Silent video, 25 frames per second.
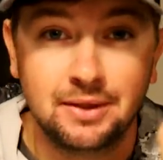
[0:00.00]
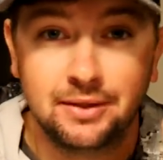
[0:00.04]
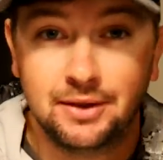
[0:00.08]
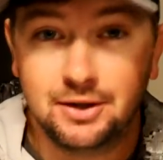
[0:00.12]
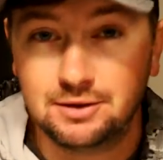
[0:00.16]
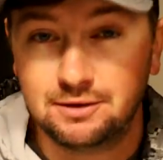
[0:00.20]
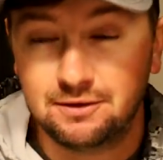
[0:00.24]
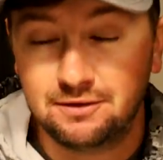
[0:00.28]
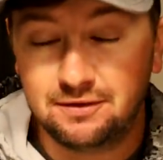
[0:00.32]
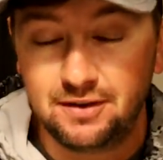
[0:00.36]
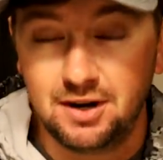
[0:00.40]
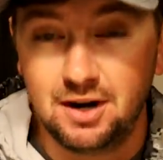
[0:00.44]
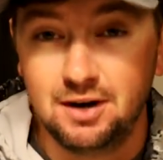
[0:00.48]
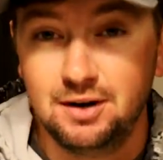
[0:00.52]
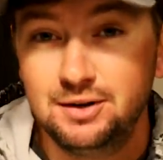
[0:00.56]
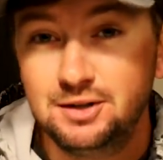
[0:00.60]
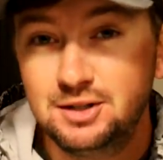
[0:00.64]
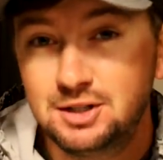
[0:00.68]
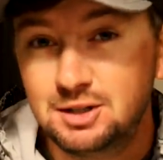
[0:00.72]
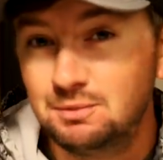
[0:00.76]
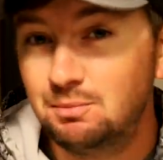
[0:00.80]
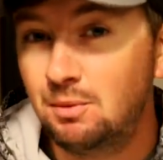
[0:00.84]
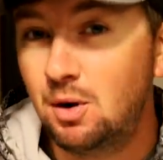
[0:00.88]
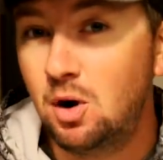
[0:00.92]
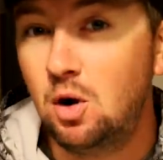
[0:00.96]
There's a very
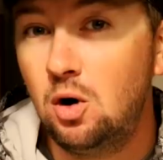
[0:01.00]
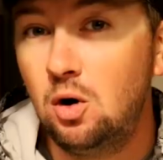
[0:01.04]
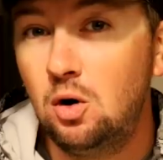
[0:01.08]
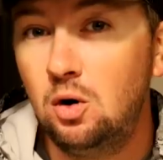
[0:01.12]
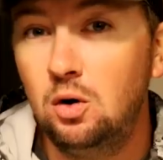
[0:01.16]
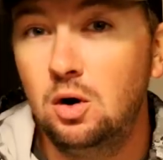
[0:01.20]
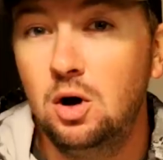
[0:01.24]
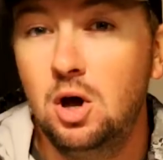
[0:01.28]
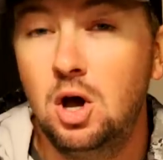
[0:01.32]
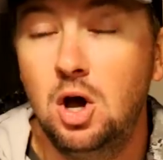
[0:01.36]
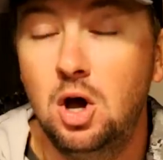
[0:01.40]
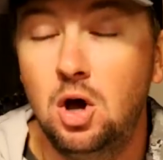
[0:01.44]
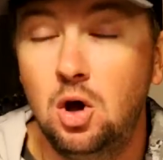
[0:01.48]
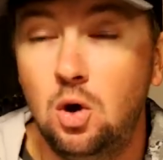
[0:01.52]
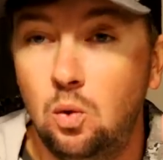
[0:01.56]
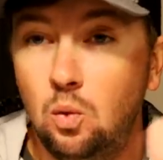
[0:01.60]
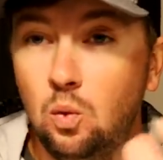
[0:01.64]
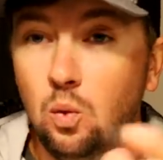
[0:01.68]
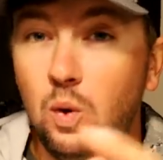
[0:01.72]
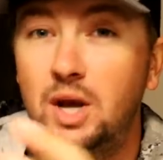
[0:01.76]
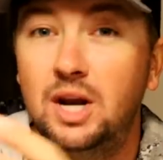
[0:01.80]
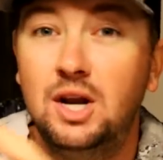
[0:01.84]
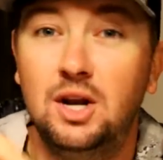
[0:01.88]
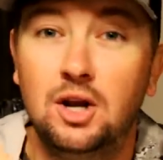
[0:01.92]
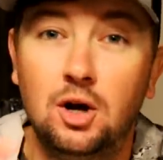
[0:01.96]
small
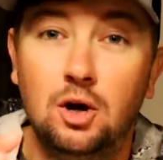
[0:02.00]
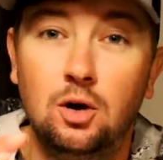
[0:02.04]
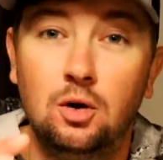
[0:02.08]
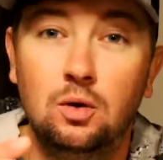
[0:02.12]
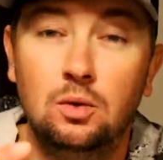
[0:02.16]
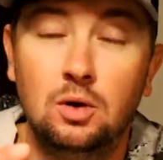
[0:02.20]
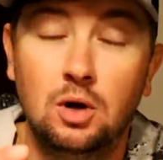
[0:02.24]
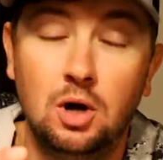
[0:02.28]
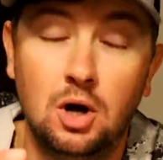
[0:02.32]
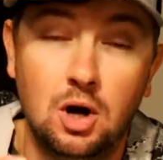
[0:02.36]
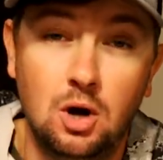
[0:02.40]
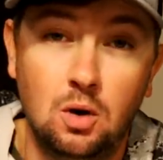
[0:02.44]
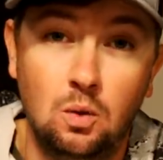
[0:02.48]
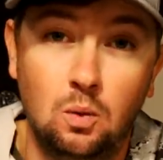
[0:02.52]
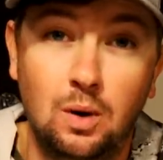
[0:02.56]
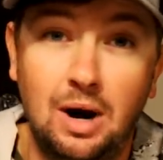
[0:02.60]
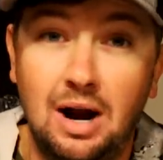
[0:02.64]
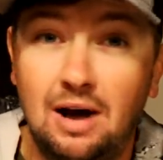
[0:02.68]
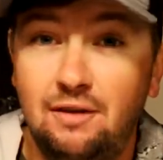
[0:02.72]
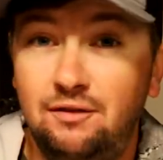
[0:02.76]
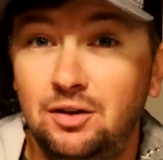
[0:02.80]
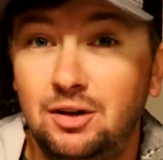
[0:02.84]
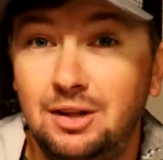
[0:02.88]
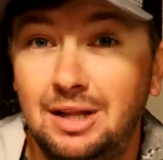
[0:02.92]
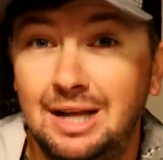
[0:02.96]
window where
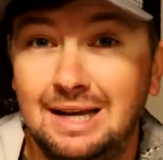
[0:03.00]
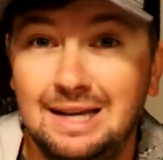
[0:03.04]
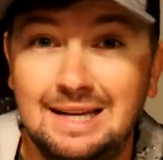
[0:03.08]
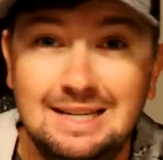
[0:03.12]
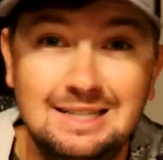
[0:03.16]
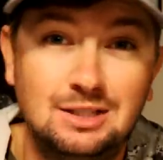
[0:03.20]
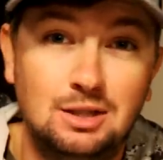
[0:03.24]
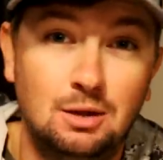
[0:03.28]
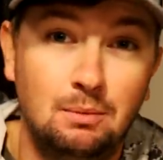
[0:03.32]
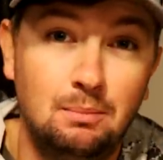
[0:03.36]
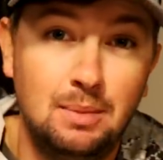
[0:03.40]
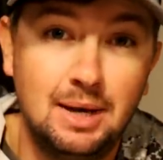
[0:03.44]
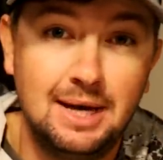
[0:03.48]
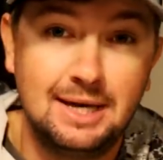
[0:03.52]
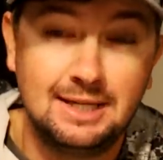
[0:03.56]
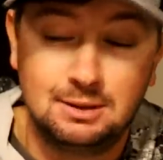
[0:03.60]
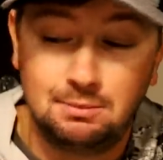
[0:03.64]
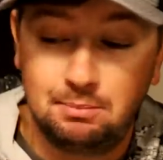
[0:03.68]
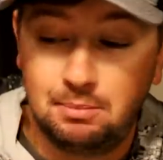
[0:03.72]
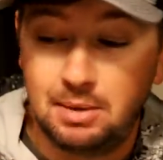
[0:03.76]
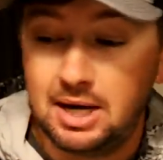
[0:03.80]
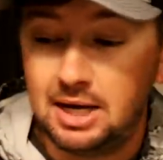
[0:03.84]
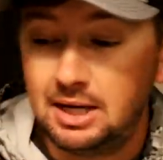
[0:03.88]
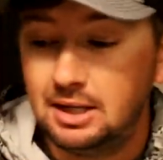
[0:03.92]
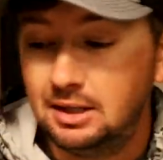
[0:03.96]
I feel like it's the
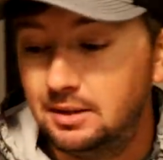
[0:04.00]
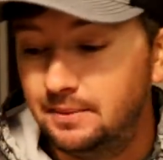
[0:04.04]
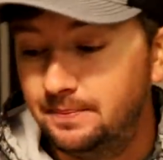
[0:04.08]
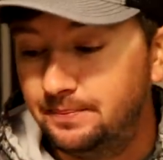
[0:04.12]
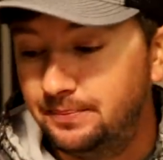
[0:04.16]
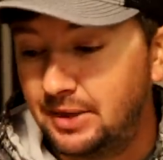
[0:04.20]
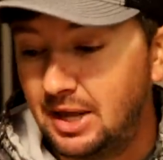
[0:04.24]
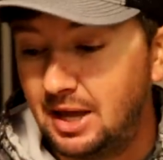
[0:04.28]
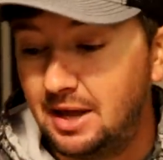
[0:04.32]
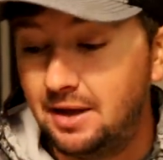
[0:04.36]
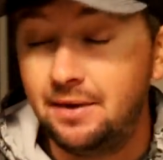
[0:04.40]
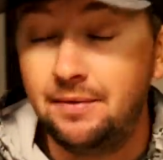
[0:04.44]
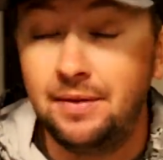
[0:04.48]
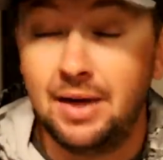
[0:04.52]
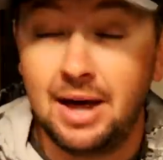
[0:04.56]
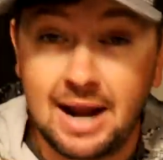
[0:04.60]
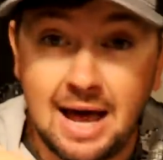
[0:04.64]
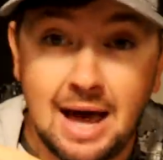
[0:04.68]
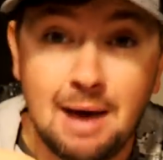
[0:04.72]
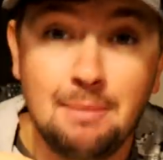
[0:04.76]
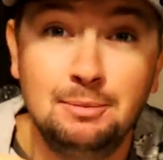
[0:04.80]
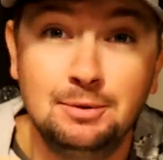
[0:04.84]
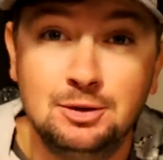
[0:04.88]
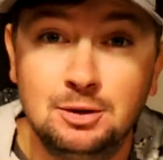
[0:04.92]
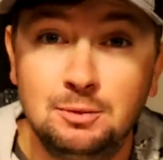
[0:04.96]
best bait, and that
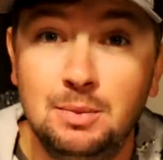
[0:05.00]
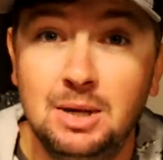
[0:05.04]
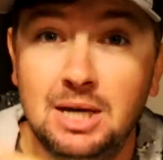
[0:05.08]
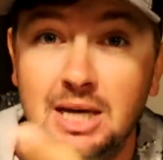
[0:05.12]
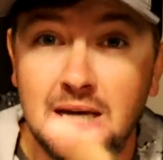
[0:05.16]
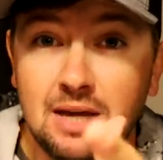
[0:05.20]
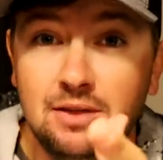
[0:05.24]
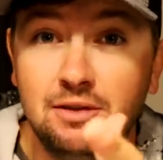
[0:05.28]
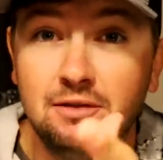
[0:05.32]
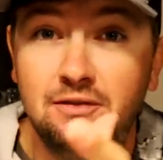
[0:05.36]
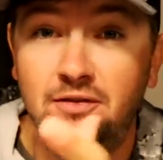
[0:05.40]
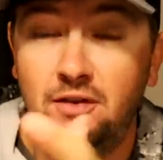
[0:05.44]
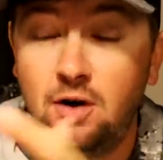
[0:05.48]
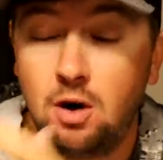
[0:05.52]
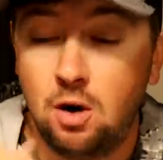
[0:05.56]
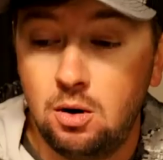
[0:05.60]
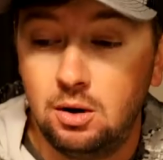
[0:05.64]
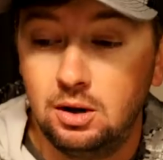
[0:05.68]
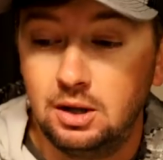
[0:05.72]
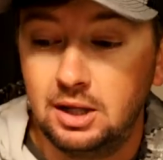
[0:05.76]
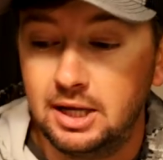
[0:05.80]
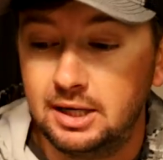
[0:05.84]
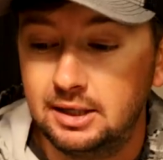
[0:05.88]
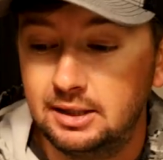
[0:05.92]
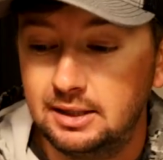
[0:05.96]
happens to be in the
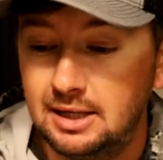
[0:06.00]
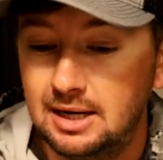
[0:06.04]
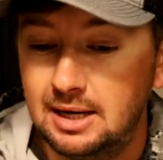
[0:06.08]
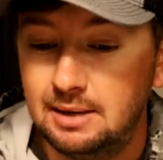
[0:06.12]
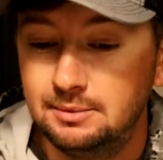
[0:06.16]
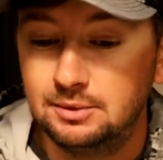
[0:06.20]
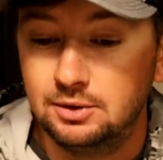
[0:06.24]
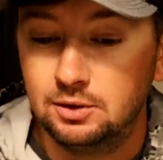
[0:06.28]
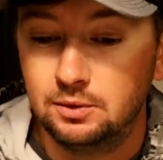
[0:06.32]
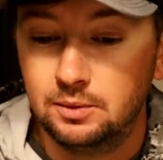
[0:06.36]
fall a lot of times.